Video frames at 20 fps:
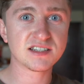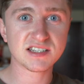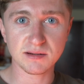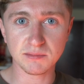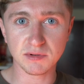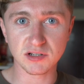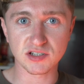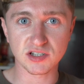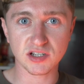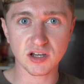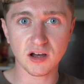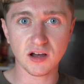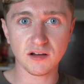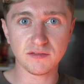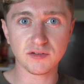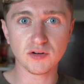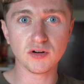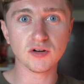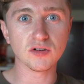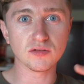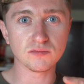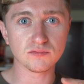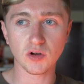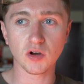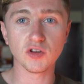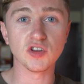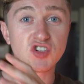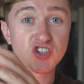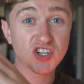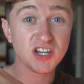similar to Carrefour,
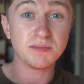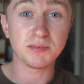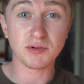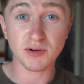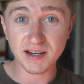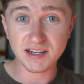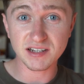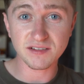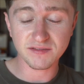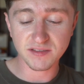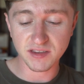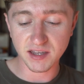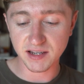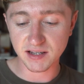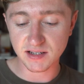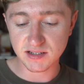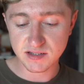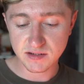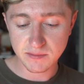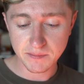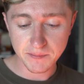on the cheaper end of things.